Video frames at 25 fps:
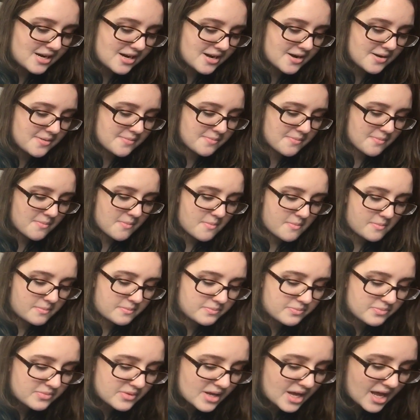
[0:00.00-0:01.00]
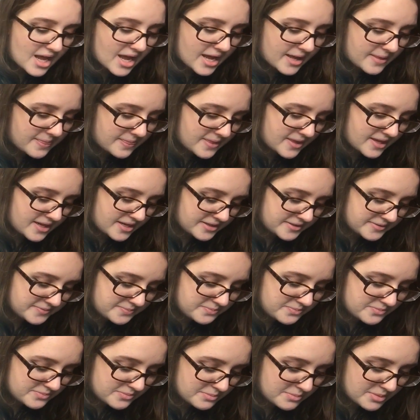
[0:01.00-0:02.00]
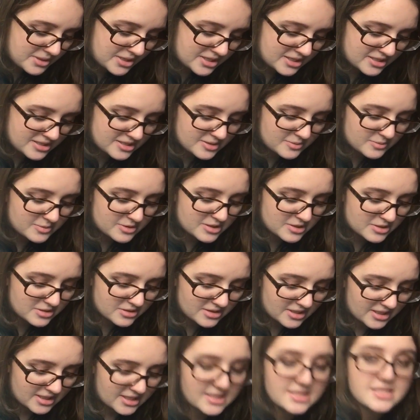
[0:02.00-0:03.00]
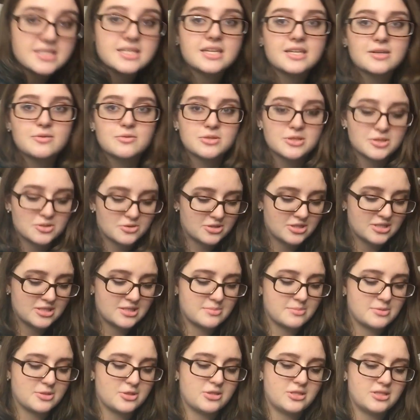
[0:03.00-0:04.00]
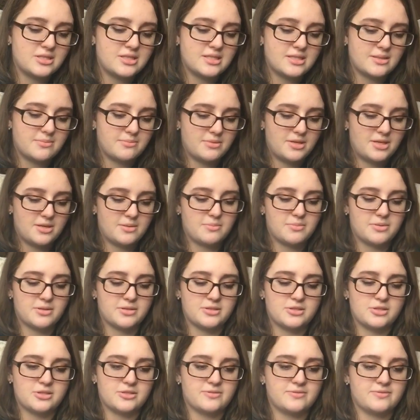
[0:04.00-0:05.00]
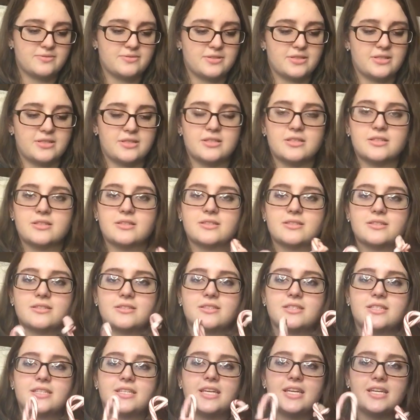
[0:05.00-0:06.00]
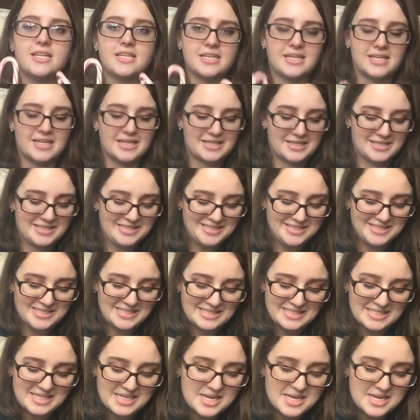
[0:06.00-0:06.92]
um, and then because it was like I said, it was Christmas. She sent me a bunch of uh, candy canes,